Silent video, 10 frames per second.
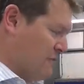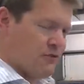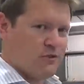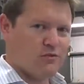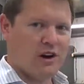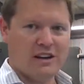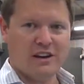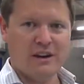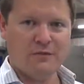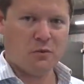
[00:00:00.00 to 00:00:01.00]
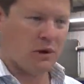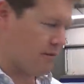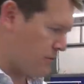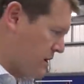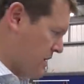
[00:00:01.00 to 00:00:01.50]
different ride height for
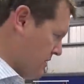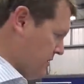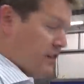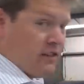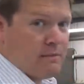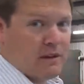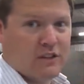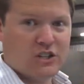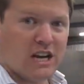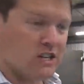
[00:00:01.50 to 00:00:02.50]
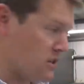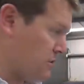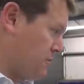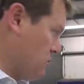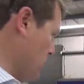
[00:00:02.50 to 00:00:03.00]
whatever reason. There's something that changes
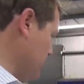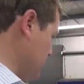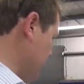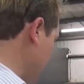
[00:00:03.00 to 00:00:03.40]
from one to the